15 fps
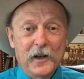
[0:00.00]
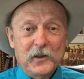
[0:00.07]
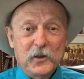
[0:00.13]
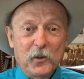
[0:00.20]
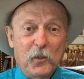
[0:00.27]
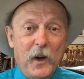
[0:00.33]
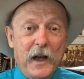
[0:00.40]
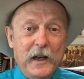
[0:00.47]

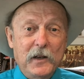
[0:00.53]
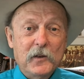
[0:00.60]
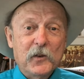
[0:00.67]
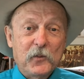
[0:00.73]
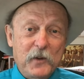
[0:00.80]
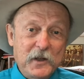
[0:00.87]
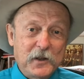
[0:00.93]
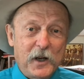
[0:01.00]
to write
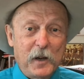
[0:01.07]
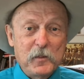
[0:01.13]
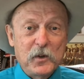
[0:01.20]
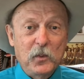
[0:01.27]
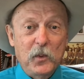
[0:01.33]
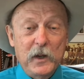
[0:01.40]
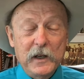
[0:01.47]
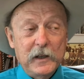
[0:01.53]
3 times
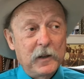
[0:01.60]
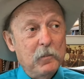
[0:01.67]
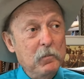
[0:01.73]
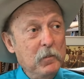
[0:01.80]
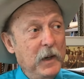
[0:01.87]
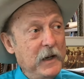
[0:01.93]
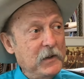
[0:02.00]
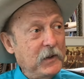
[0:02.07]
a week,
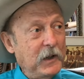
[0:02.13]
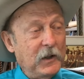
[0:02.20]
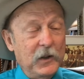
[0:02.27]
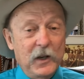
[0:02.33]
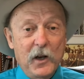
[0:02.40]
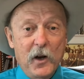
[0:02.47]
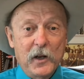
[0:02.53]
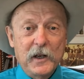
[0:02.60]

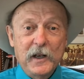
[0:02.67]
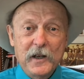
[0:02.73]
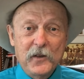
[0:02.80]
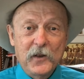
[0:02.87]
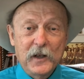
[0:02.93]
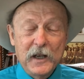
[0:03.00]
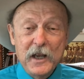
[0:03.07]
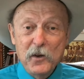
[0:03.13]
basically on
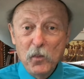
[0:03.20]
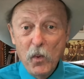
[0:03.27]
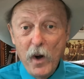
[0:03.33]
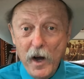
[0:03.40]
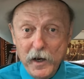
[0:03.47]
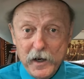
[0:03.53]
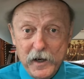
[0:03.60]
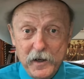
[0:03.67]
anything he
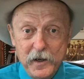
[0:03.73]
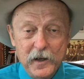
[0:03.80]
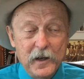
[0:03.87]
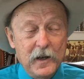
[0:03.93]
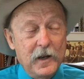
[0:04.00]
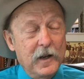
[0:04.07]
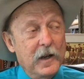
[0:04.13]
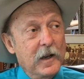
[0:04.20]
wanted.
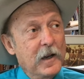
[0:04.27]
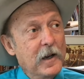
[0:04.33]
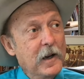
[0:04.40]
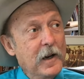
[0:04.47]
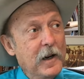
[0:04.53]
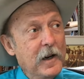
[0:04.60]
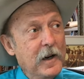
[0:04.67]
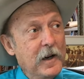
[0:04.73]

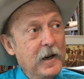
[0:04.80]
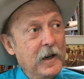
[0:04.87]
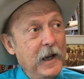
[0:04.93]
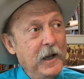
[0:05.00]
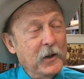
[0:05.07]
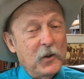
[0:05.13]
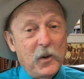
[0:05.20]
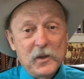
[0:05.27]

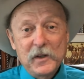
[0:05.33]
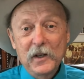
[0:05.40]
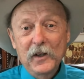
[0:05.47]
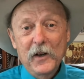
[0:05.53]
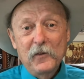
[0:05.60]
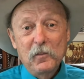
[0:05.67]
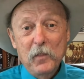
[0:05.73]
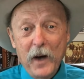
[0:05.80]
And of course, he
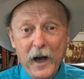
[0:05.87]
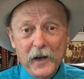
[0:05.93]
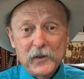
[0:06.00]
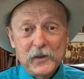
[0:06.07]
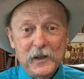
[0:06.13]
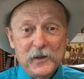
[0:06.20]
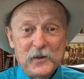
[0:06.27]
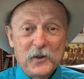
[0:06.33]
loved
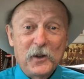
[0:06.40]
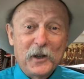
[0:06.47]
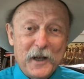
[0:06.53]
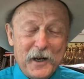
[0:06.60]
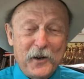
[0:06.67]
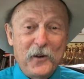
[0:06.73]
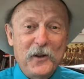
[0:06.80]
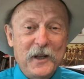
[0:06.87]
boxing, so a
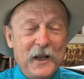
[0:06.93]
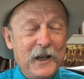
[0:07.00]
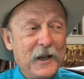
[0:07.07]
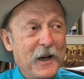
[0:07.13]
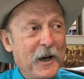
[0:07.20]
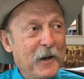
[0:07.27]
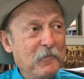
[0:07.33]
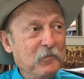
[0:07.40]
lot of
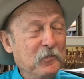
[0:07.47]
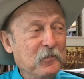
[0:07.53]
the